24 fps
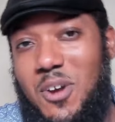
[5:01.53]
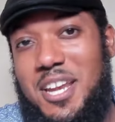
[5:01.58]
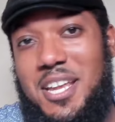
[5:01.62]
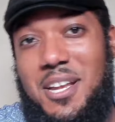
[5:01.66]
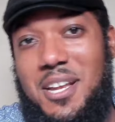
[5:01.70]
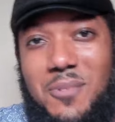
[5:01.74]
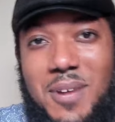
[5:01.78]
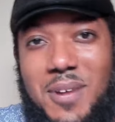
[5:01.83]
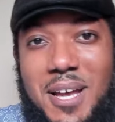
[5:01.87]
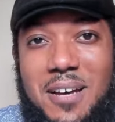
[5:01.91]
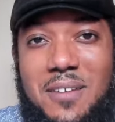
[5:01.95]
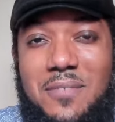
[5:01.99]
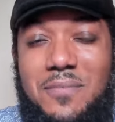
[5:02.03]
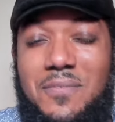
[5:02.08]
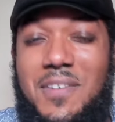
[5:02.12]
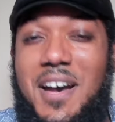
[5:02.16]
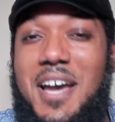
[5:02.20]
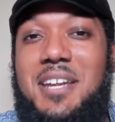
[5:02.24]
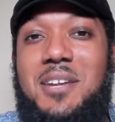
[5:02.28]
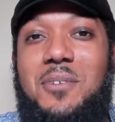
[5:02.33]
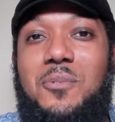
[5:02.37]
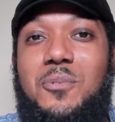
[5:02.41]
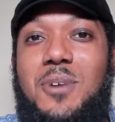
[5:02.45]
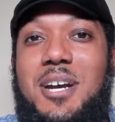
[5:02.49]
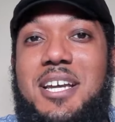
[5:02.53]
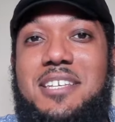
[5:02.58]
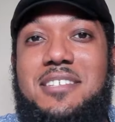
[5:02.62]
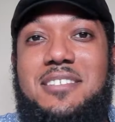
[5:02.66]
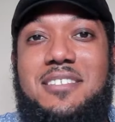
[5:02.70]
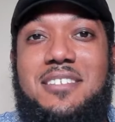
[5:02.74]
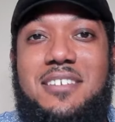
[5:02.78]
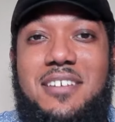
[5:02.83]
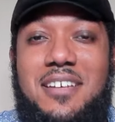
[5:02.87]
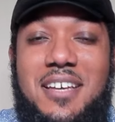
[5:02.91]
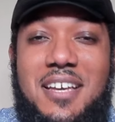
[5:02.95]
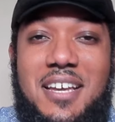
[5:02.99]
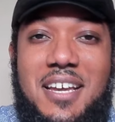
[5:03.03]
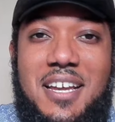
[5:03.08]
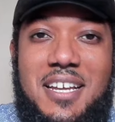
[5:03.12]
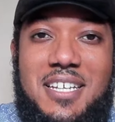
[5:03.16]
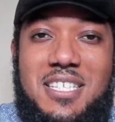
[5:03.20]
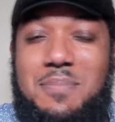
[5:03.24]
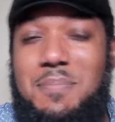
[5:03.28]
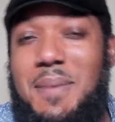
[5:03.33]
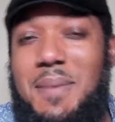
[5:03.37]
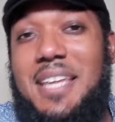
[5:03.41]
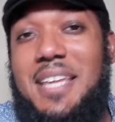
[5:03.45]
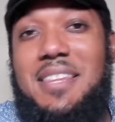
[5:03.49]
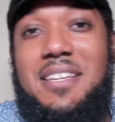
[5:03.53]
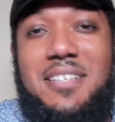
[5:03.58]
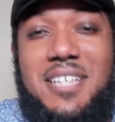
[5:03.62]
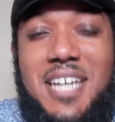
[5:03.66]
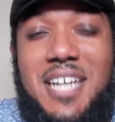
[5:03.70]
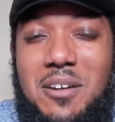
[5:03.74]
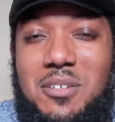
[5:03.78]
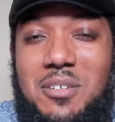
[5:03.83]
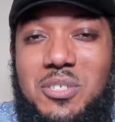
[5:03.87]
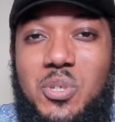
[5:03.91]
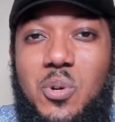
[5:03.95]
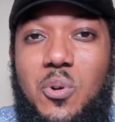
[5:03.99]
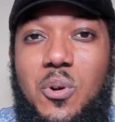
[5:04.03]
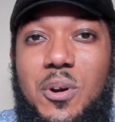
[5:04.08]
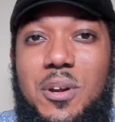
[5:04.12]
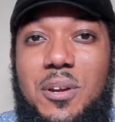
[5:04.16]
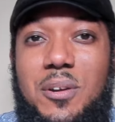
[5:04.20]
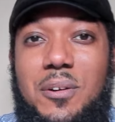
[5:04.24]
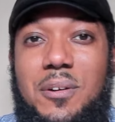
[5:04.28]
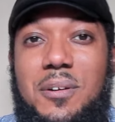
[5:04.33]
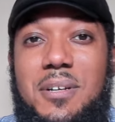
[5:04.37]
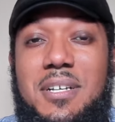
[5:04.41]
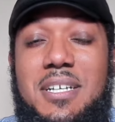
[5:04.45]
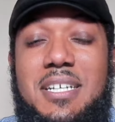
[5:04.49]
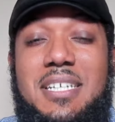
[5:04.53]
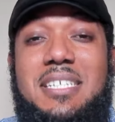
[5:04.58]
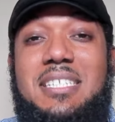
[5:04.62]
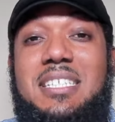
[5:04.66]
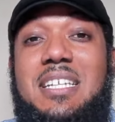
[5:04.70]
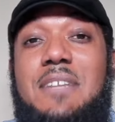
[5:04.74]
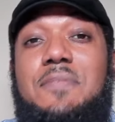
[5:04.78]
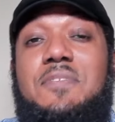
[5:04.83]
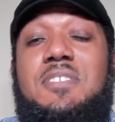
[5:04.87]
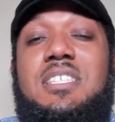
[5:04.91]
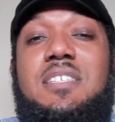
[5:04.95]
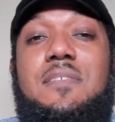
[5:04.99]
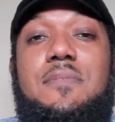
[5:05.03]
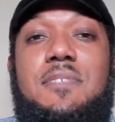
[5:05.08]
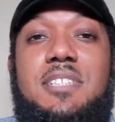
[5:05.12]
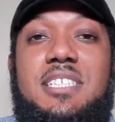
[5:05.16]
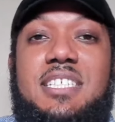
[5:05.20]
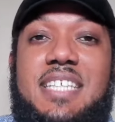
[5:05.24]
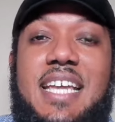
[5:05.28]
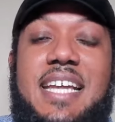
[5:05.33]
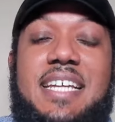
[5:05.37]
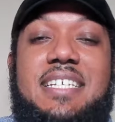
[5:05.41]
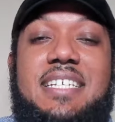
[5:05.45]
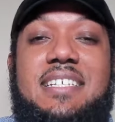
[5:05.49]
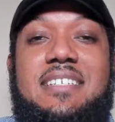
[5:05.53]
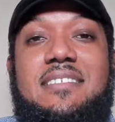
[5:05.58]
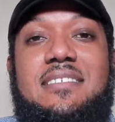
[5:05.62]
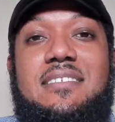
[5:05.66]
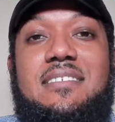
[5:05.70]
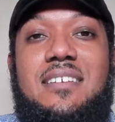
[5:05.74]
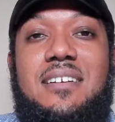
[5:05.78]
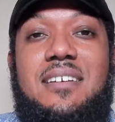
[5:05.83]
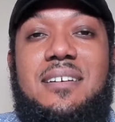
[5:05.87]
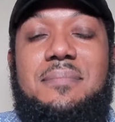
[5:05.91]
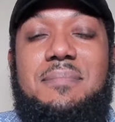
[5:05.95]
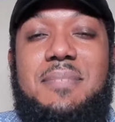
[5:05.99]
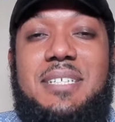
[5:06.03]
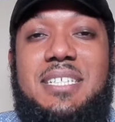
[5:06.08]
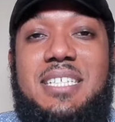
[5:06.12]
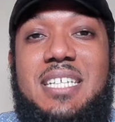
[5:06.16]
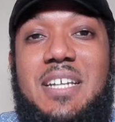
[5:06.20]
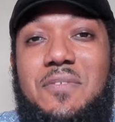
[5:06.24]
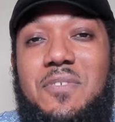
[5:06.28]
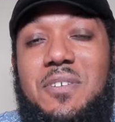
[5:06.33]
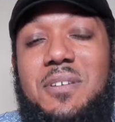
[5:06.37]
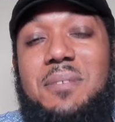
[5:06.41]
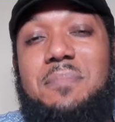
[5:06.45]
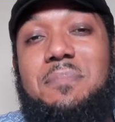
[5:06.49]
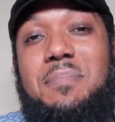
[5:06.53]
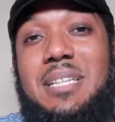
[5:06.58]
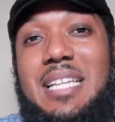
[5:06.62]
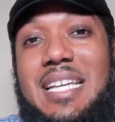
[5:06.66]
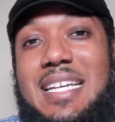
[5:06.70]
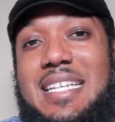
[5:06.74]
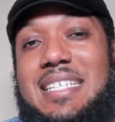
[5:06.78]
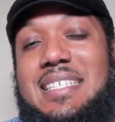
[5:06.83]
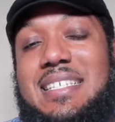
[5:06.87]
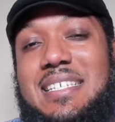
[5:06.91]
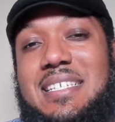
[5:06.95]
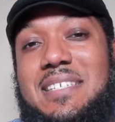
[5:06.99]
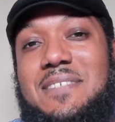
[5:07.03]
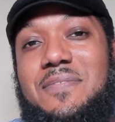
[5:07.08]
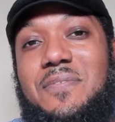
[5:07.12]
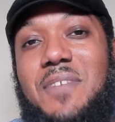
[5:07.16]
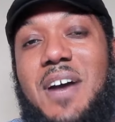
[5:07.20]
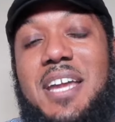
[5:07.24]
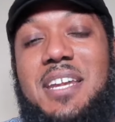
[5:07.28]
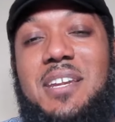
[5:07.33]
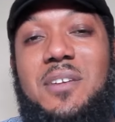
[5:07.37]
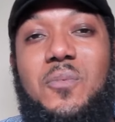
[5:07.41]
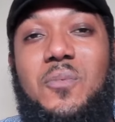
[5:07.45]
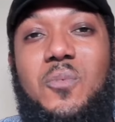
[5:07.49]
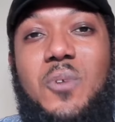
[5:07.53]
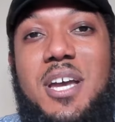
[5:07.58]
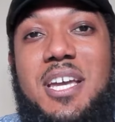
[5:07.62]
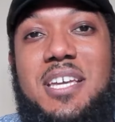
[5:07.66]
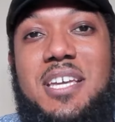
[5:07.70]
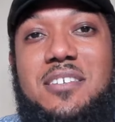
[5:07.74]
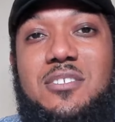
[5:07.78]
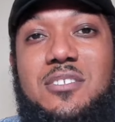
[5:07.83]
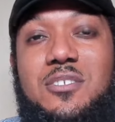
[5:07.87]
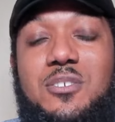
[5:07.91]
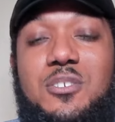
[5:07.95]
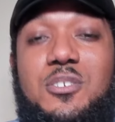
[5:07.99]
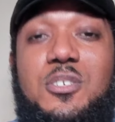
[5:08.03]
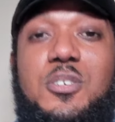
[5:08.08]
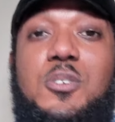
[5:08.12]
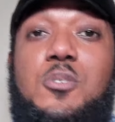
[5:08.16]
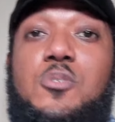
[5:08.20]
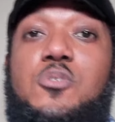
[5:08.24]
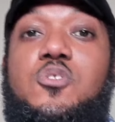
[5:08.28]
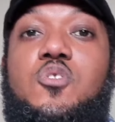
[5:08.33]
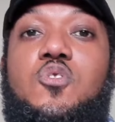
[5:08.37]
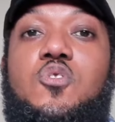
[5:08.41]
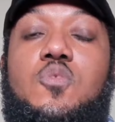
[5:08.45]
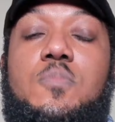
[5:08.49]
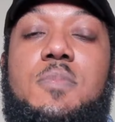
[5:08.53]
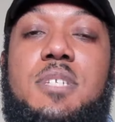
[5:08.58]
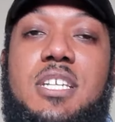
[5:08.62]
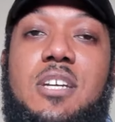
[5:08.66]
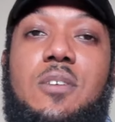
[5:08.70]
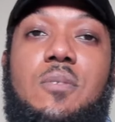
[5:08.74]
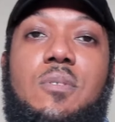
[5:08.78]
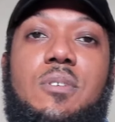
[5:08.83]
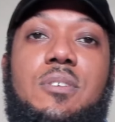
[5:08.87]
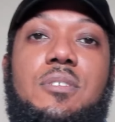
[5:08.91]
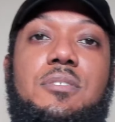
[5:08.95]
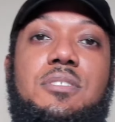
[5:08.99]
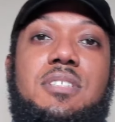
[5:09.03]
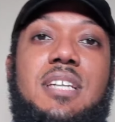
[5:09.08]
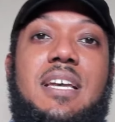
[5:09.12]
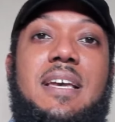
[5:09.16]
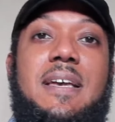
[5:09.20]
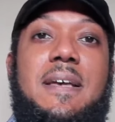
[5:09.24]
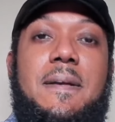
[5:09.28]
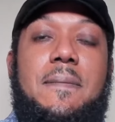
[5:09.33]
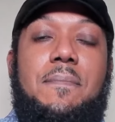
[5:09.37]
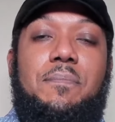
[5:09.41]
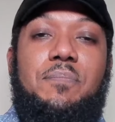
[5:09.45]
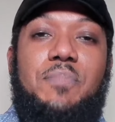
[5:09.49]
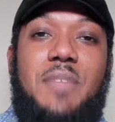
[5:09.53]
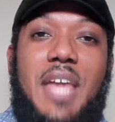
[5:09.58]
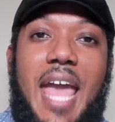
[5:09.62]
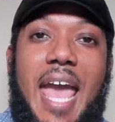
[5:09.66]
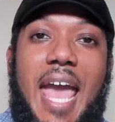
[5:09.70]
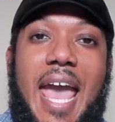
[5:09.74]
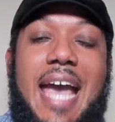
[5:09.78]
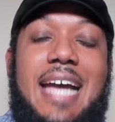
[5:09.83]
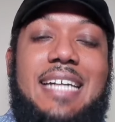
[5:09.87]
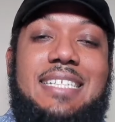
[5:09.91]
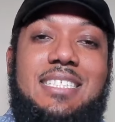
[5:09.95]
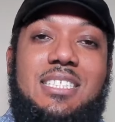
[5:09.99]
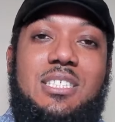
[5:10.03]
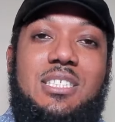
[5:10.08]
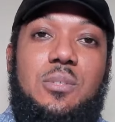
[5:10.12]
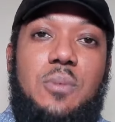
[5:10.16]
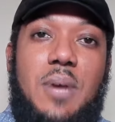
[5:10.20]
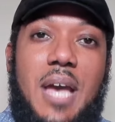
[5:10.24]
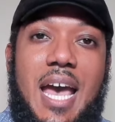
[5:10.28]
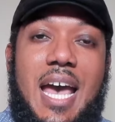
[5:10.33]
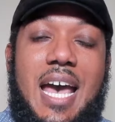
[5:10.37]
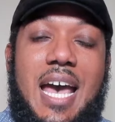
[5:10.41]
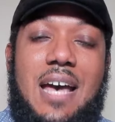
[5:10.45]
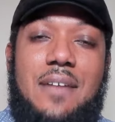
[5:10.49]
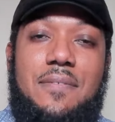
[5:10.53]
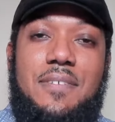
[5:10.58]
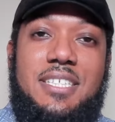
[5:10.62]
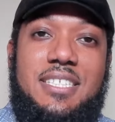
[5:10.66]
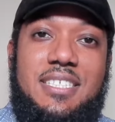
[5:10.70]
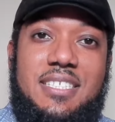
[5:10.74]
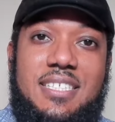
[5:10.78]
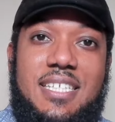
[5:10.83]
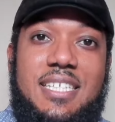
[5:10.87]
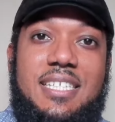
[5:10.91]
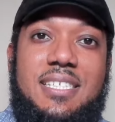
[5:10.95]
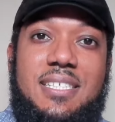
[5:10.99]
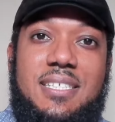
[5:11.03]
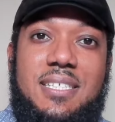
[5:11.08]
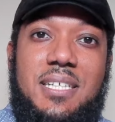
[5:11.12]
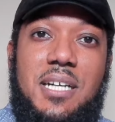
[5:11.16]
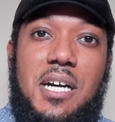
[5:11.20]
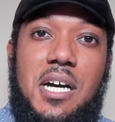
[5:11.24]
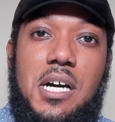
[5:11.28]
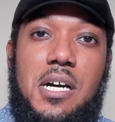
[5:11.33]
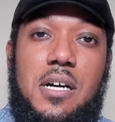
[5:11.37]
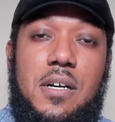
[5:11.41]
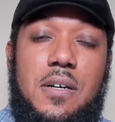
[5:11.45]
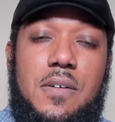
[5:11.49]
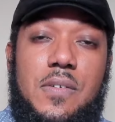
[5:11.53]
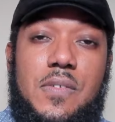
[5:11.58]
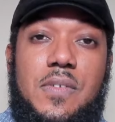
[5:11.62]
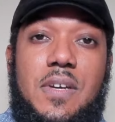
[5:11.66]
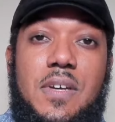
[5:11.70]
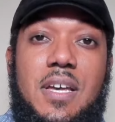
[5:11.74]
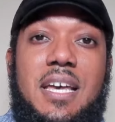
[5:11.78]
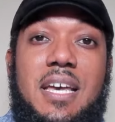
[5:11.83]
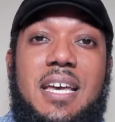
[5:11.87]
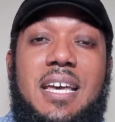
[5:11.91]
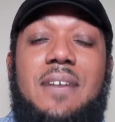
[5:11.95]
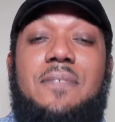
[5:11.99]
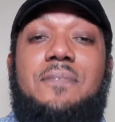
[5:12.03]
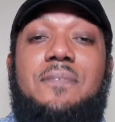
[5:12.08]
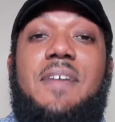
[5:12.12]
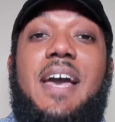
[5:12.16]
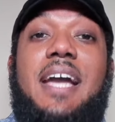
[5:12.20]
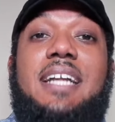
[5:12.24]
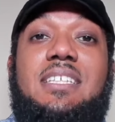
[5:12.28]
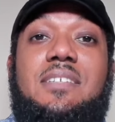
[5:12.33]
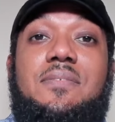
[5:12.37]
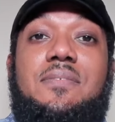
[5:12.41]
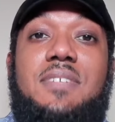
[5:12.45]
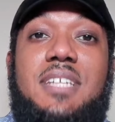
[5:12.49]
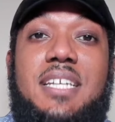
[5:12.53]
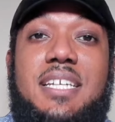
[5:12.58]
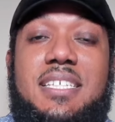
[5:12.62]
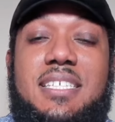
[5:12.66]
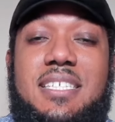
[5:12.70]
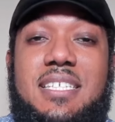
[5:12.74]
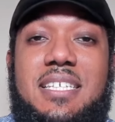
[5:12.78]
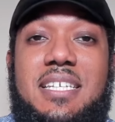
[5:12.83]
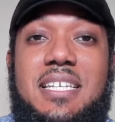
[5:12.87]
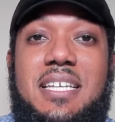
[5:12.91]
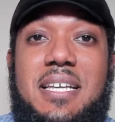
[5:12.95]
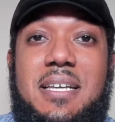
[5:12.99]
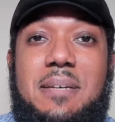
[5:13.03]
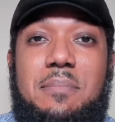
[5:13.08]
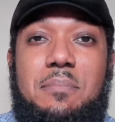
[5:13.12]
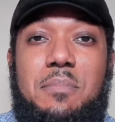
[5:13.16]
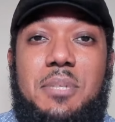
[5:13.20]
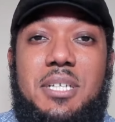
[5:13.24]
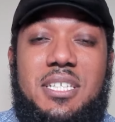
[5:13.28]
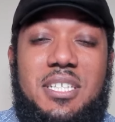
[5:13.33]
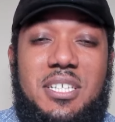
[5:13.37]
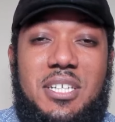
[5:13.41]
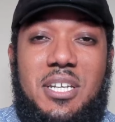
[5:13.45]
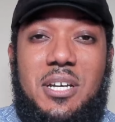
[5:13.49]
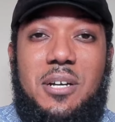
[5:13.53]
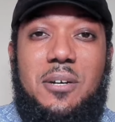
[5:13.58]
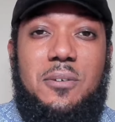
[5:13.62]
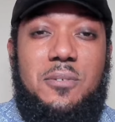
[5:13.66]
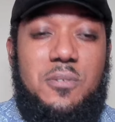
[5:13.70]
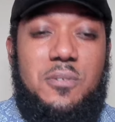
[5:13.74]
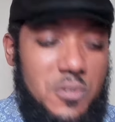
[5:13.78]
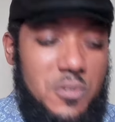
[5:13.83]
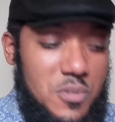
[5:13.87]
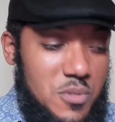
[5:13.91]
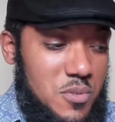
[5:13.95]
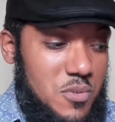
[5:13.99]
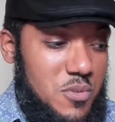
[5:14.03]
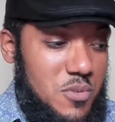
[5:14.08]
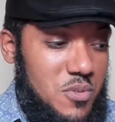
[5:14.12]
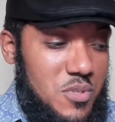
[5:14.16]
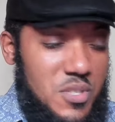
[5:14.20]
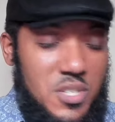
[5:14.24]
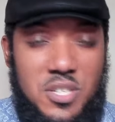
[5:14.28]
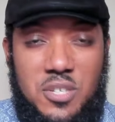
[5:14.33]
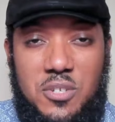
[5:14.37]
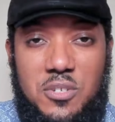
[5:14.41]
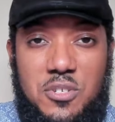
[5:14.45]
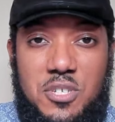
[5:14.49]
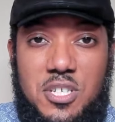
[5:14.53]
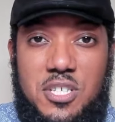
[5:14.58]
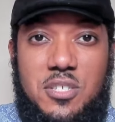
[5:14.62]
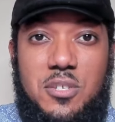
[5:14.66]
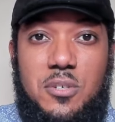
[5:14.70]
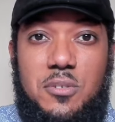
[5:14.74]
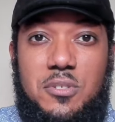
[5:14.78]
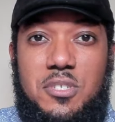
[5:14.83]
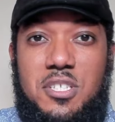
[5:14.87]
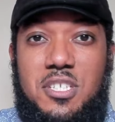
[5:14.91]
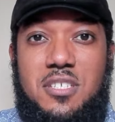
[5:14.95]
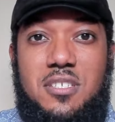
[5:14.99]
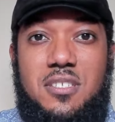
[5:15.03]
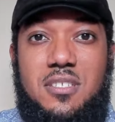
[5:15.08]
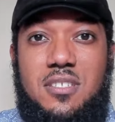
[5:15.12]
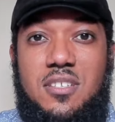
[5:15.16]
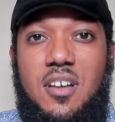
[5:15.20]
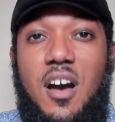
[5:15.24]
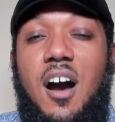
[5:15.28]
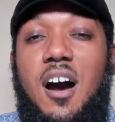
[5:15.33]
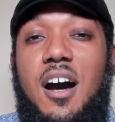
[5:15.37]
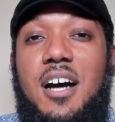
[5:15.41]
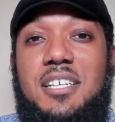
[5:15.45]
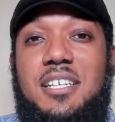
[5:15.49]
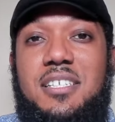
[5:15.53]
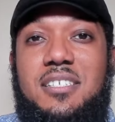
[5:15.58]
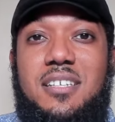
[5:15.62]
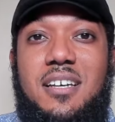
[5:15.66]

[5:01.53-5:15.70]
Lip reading: around, finding ways to expand their territory, or different civilizations in different places finding ways to use those materials, they had to have a sense of effectiveness. But you just don't just toss